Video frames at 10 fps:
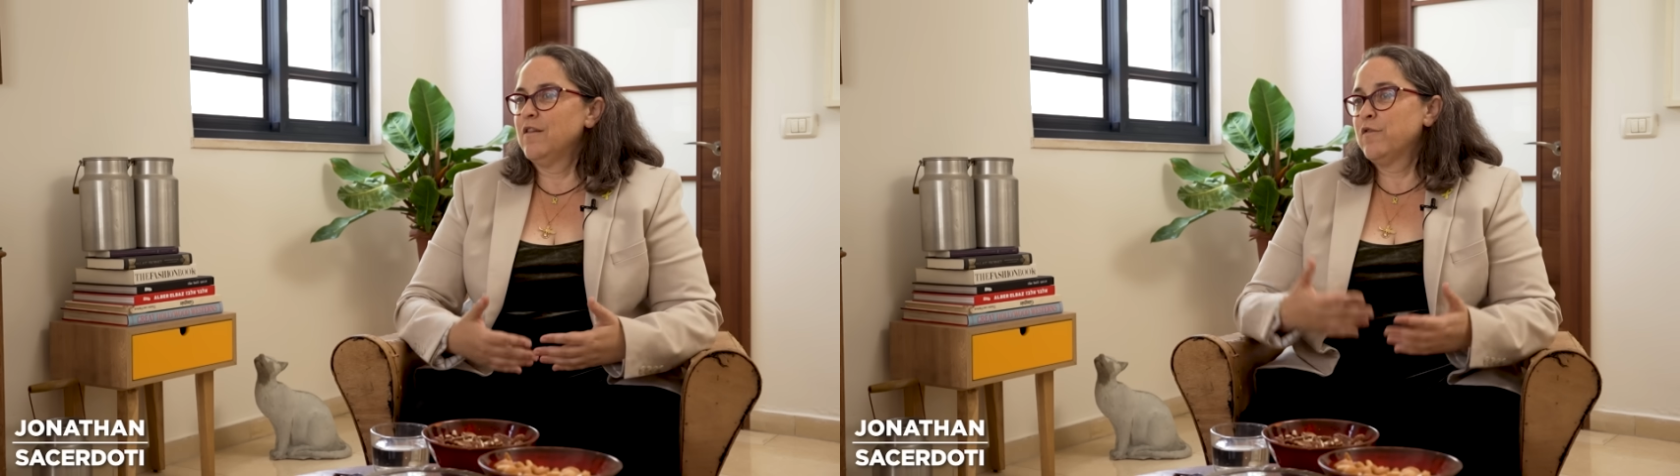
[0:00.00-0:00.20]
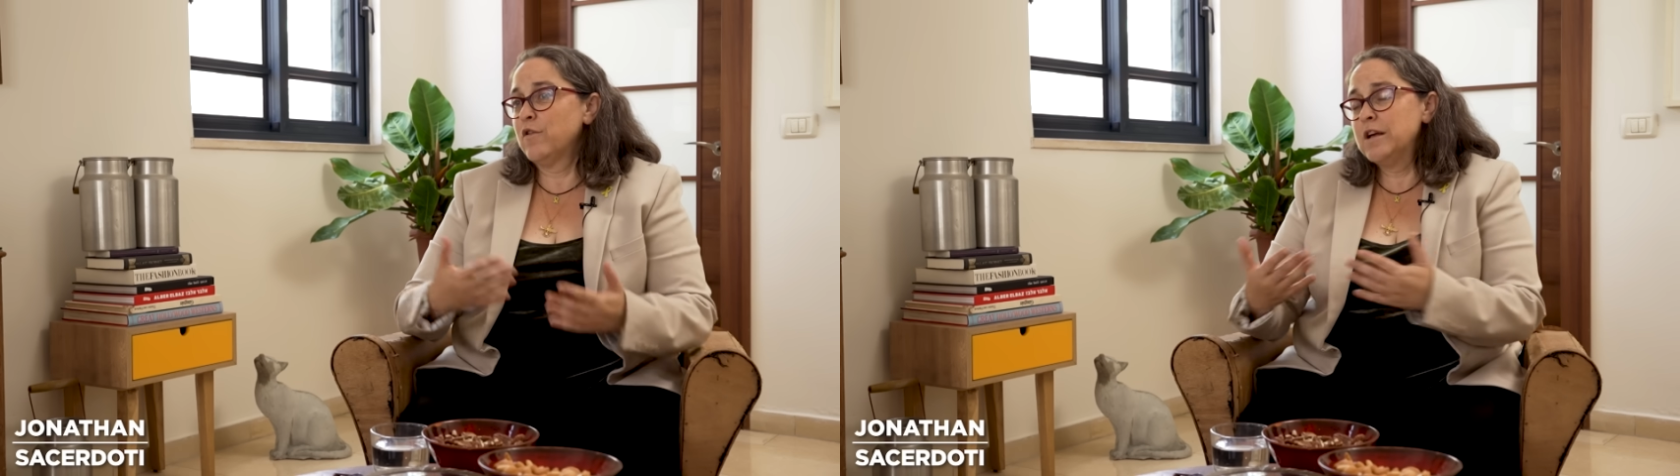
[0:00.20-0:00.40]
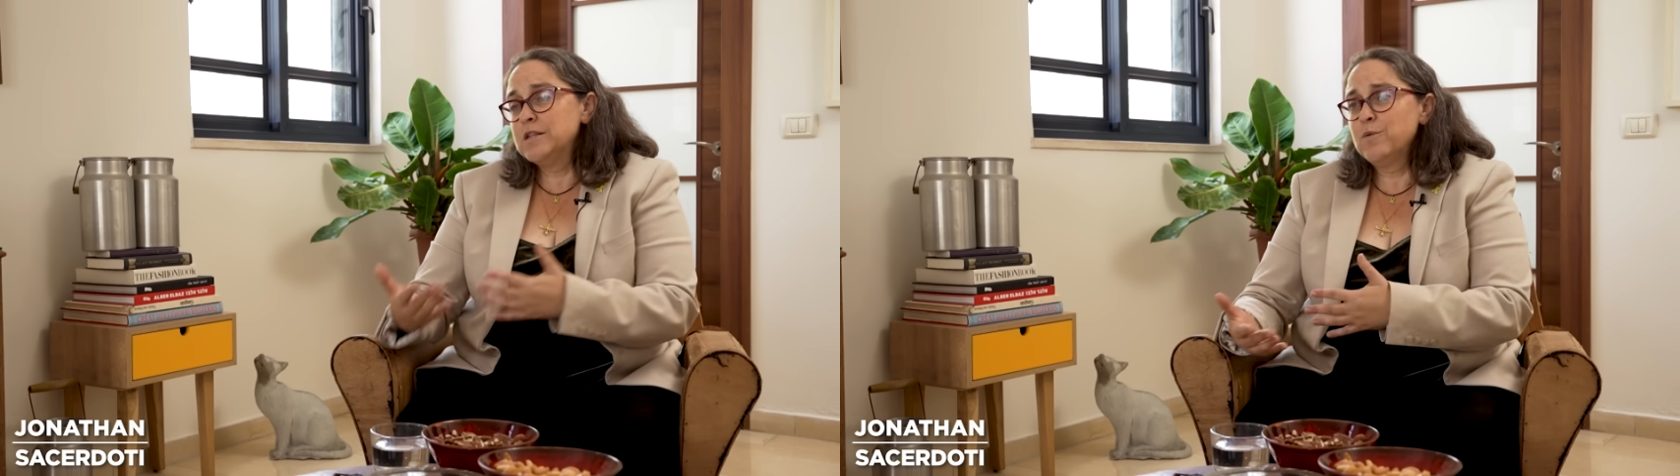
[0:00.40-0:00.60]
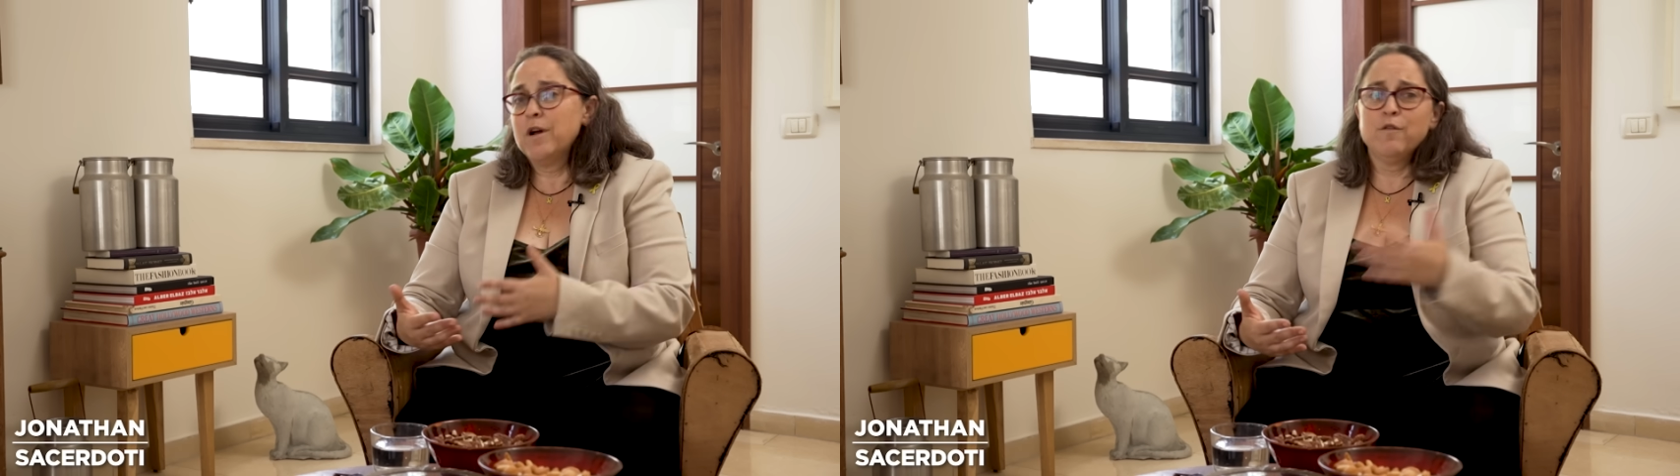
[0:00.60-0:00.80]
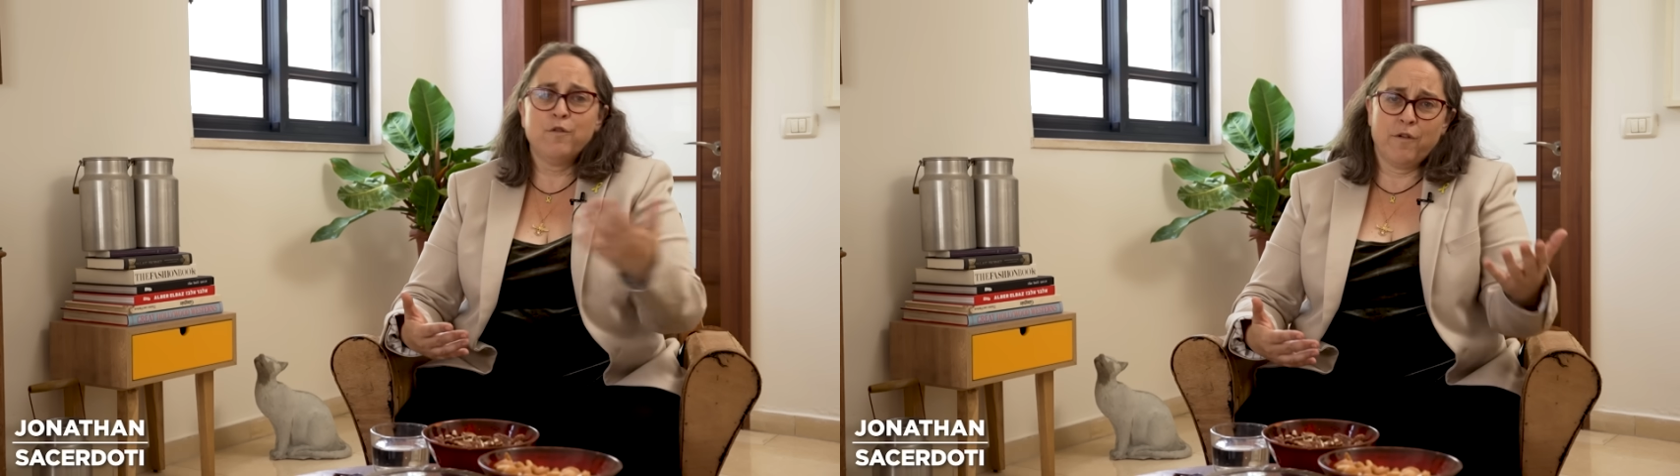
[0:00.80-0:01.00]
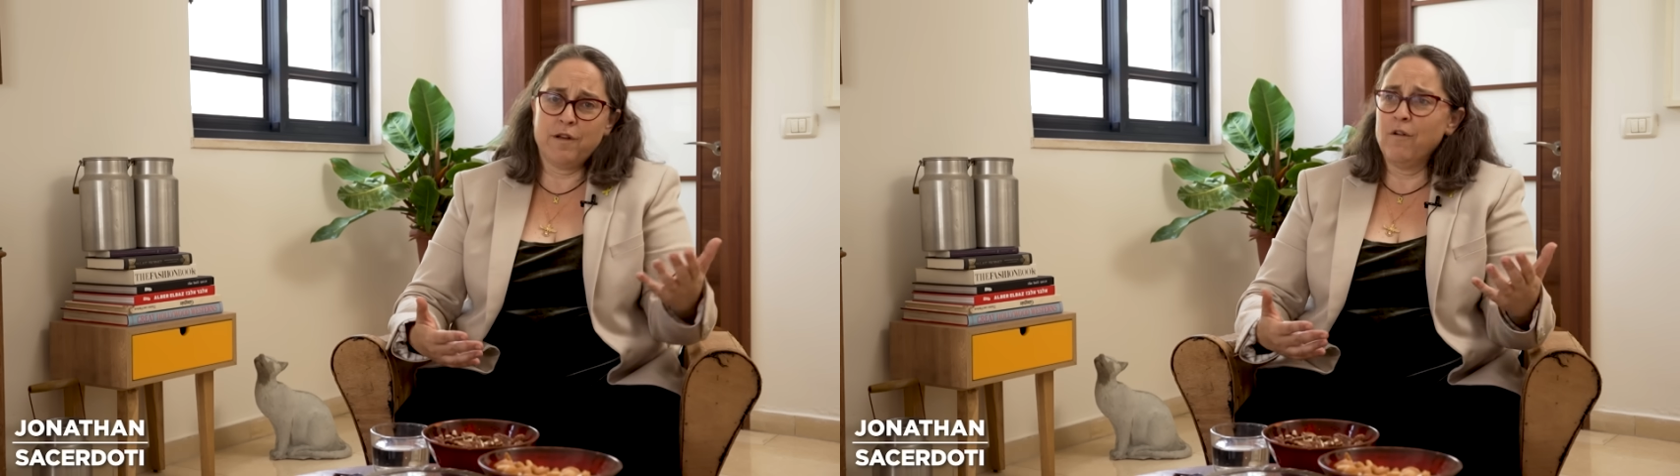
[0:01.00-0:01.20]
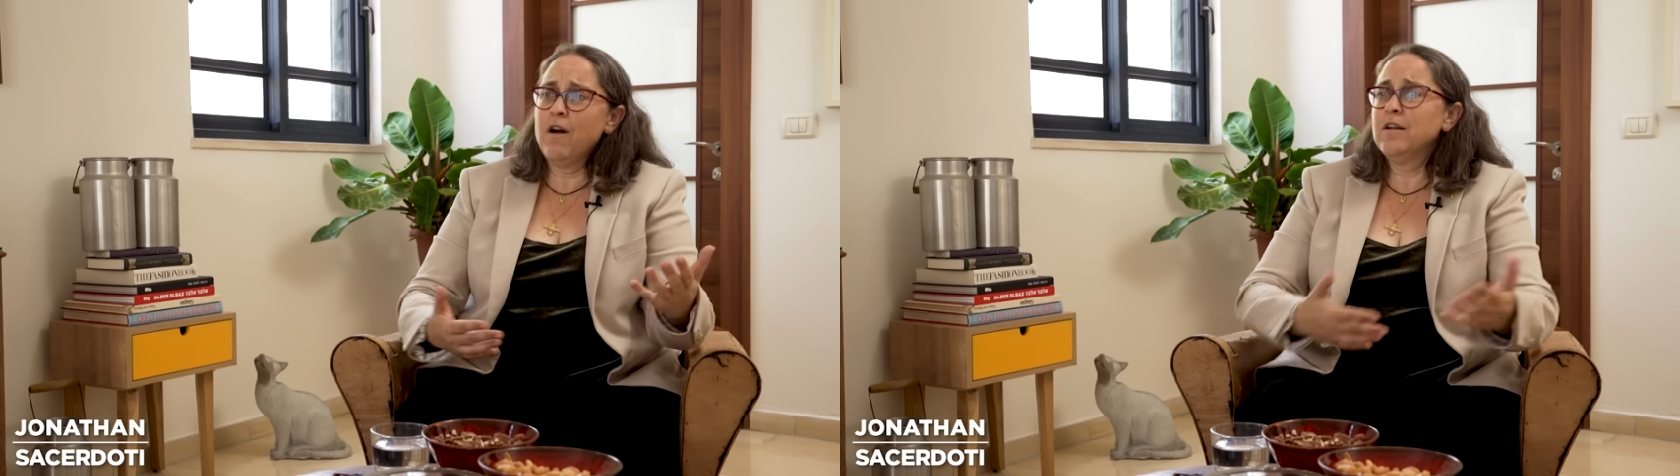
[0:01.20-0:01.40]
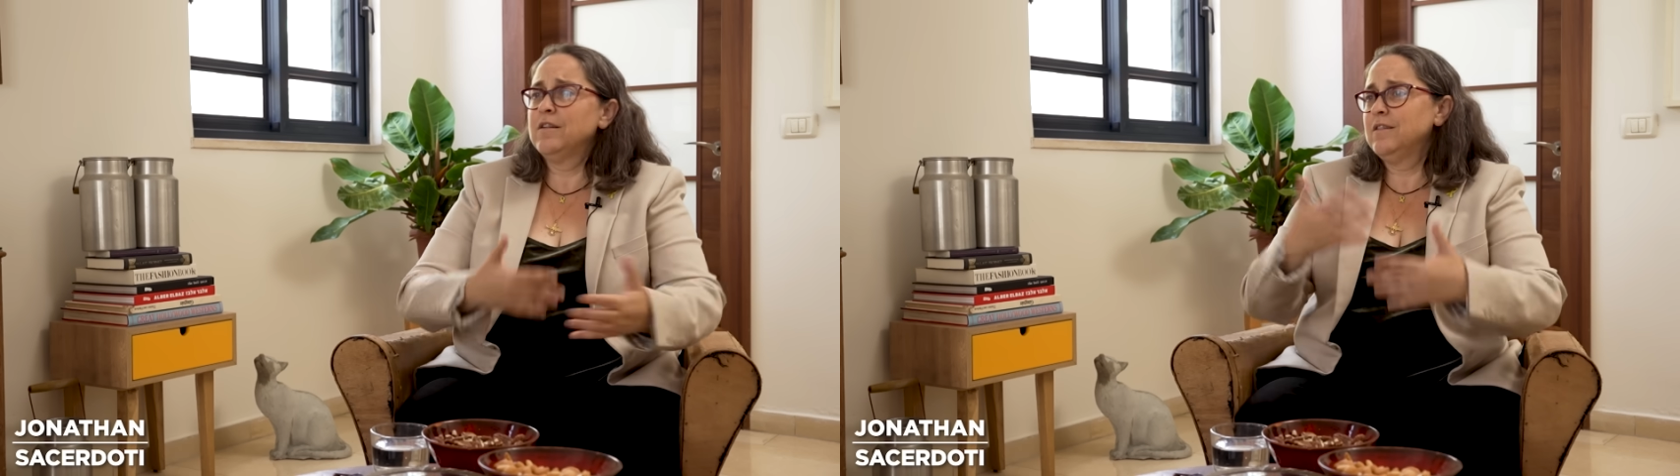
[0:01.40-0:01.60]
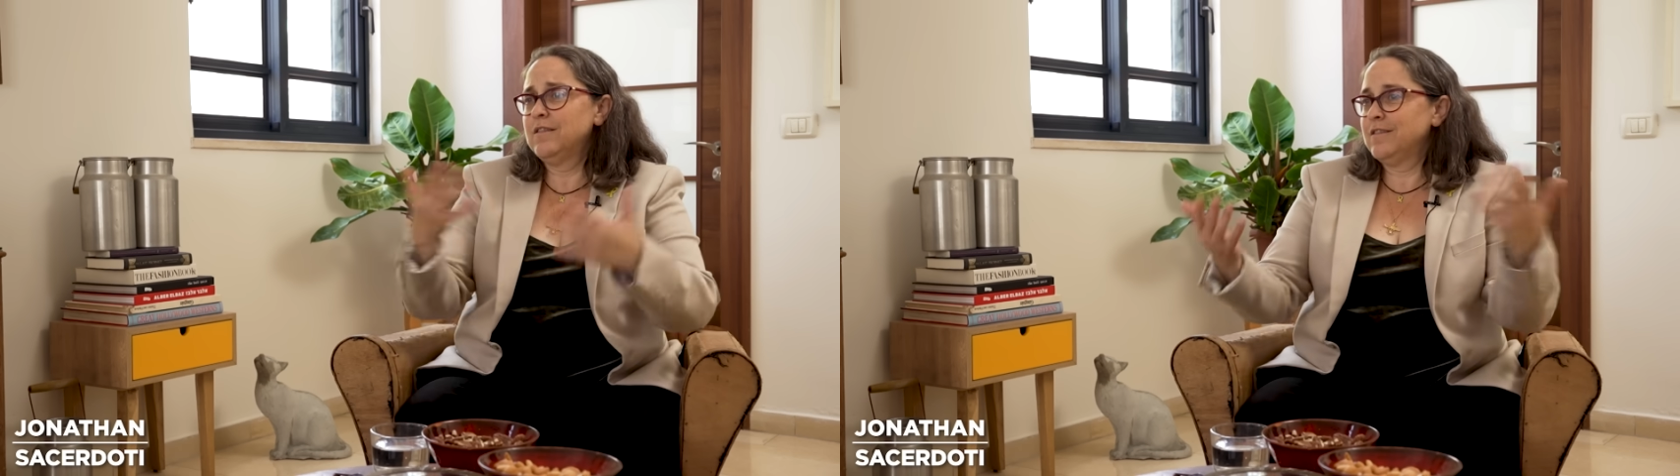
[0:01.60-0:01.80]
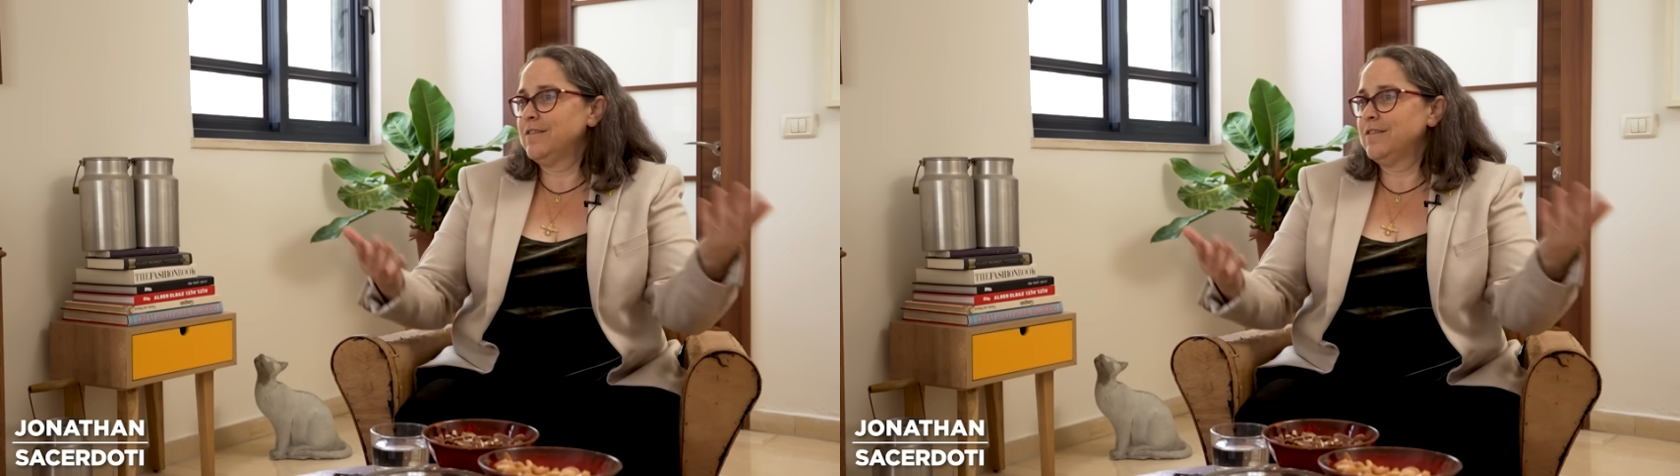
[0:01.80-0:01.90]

for Israel, for Iran,